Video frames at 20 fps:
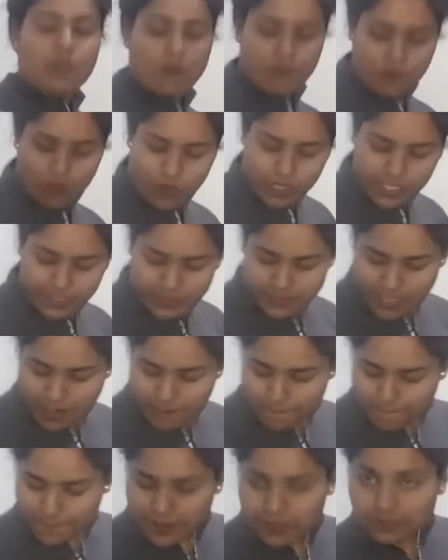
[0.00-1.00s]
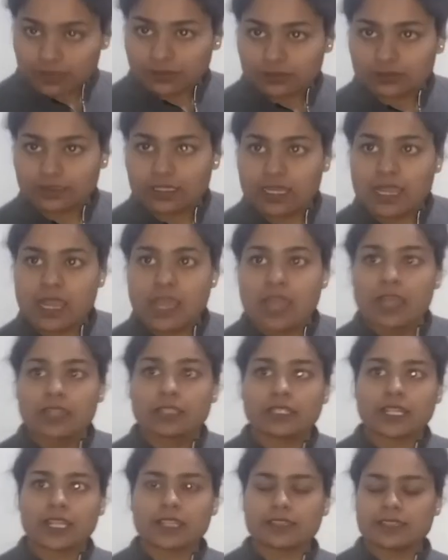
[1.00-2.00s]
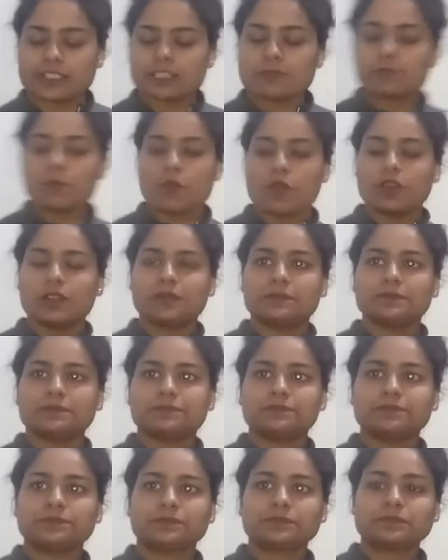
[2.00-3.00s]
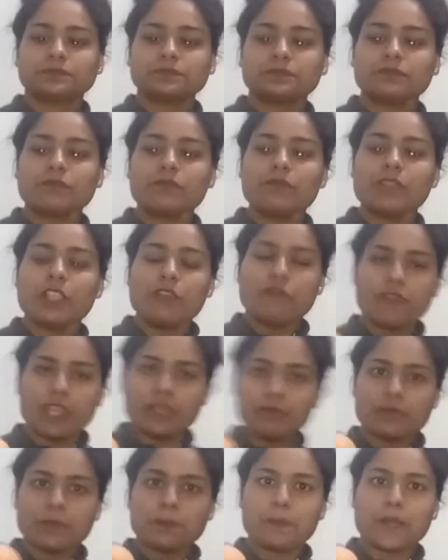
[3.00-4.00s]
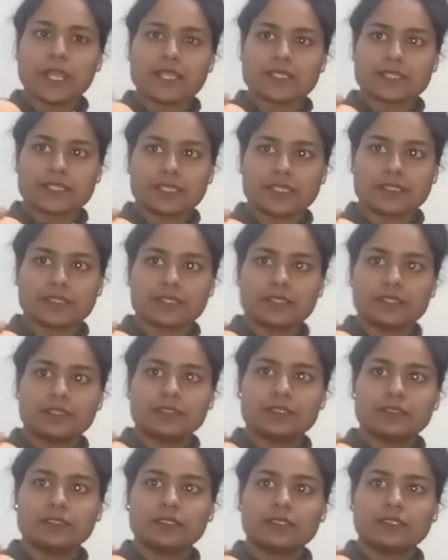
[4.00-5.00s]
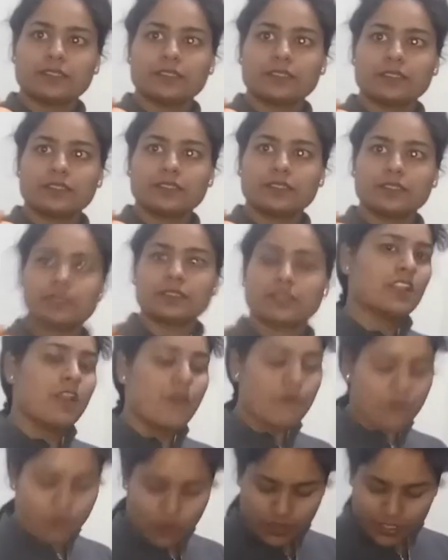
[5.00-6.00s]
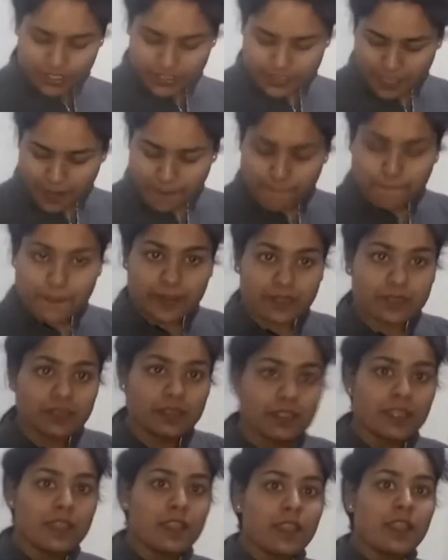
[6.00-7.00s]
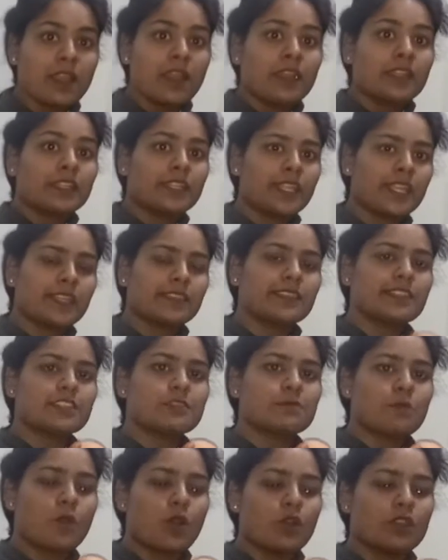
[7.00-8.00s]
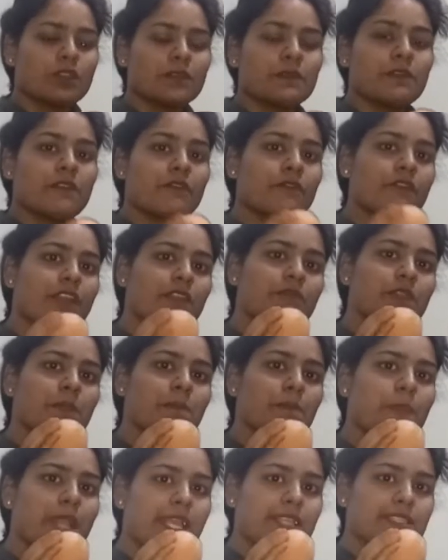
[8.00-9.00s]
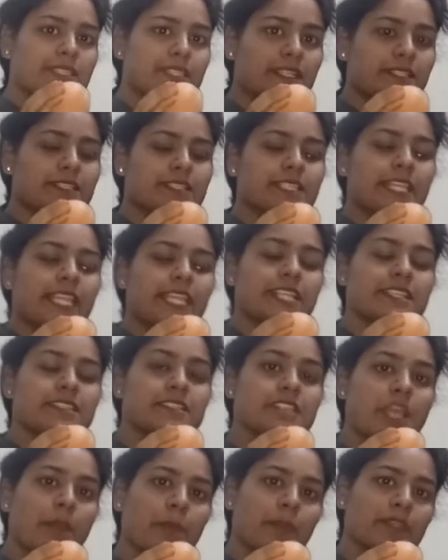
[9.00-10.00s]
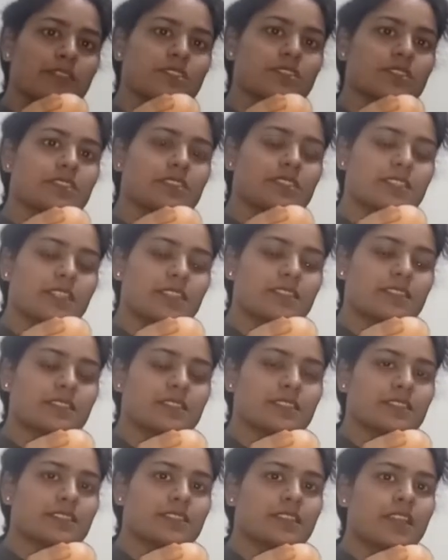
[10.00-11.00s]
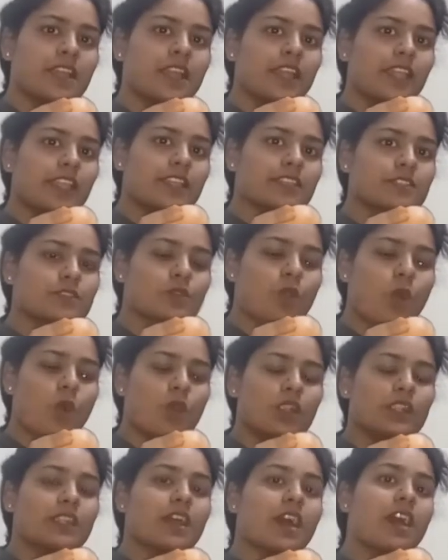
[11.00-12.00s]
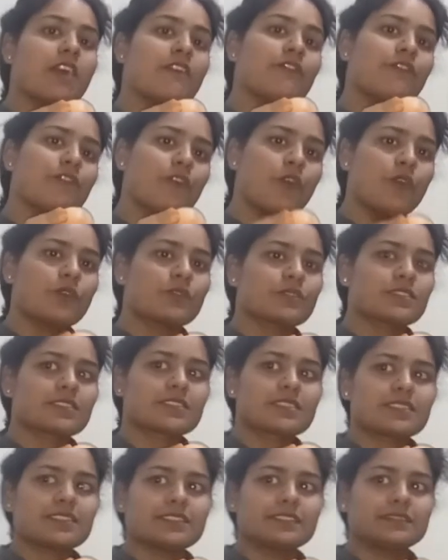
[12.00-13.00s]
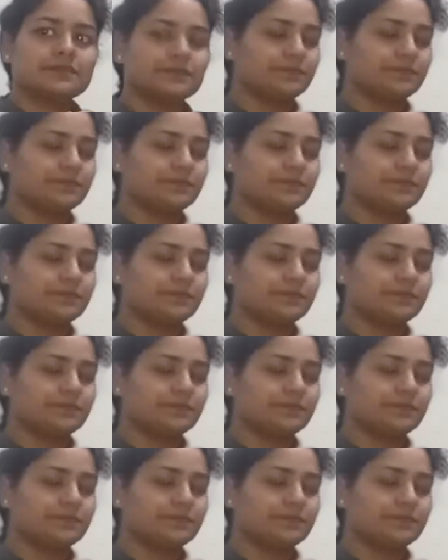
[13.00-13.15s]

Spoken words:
For example, take this ball. When we press it, for example, take this ball. When we press it, its dimension changes. Is called a force.